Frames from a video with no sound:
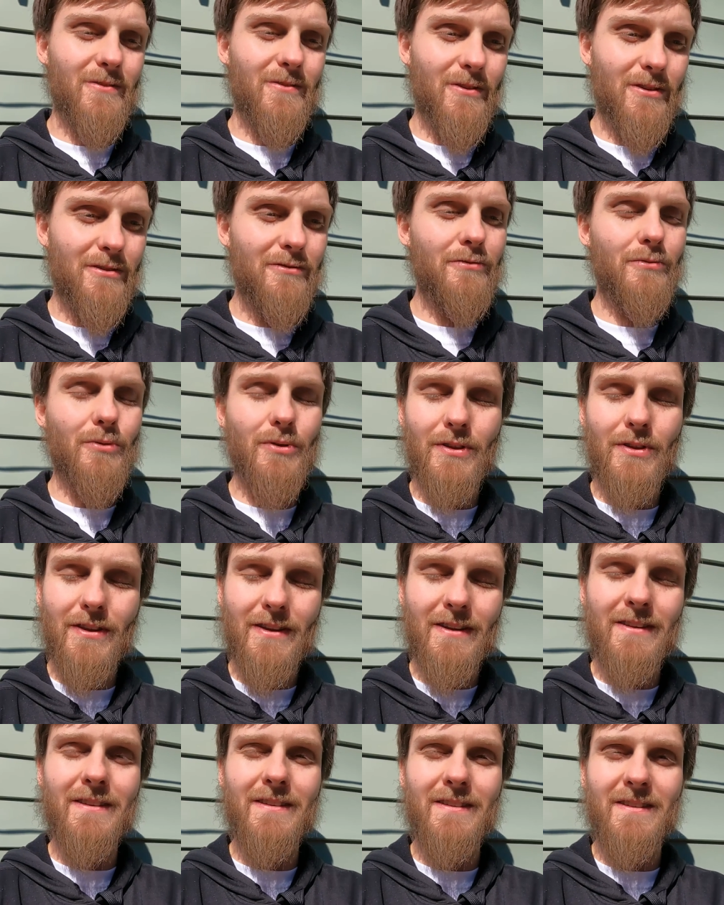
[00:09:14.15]
live
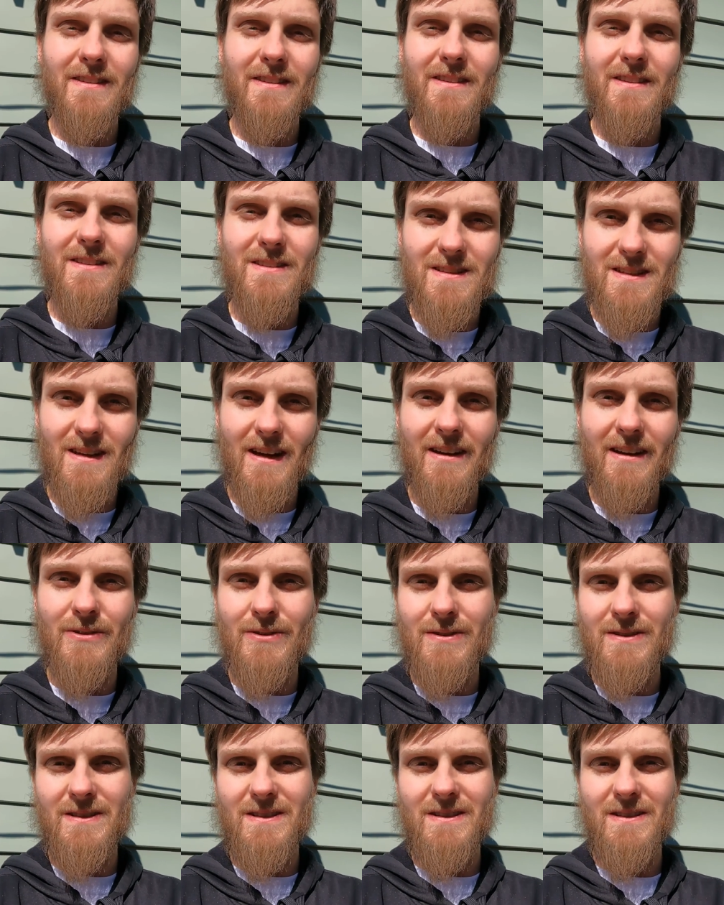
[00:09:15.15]
within the
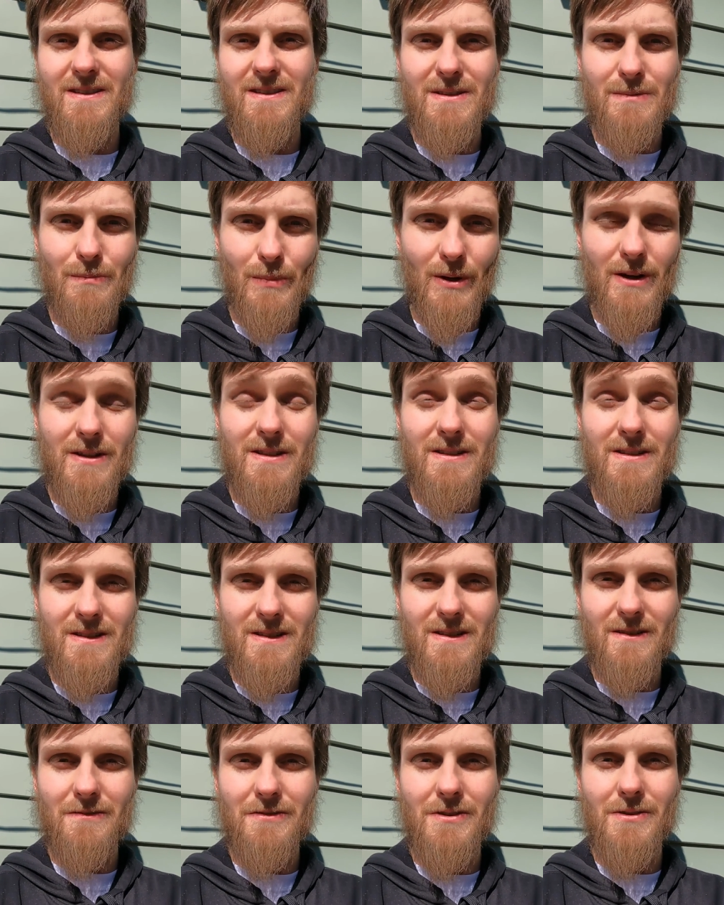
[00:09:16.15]
silence and this
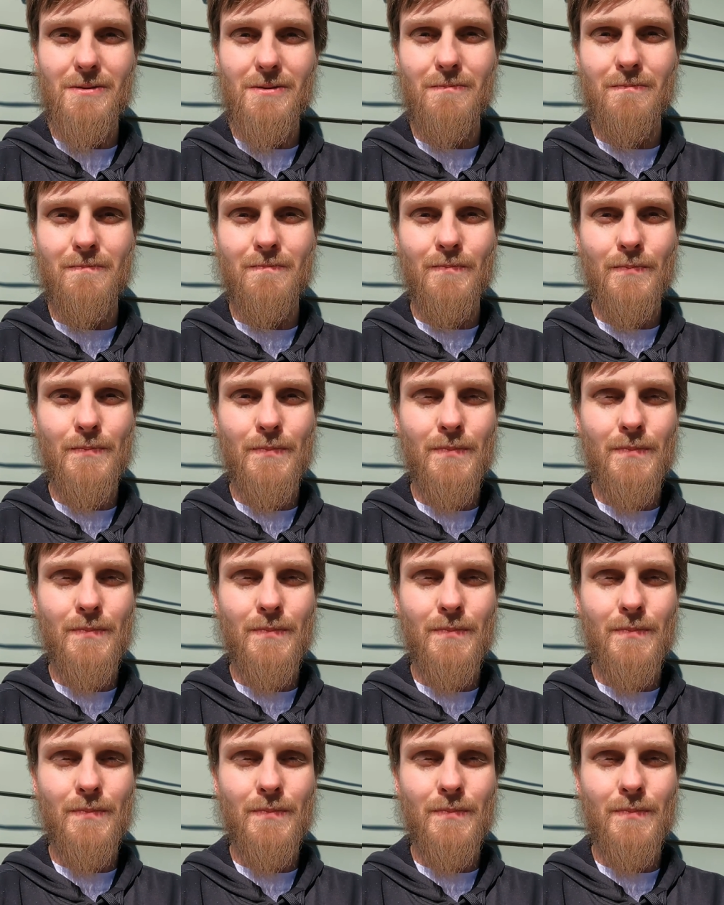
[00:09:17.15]
presence of Him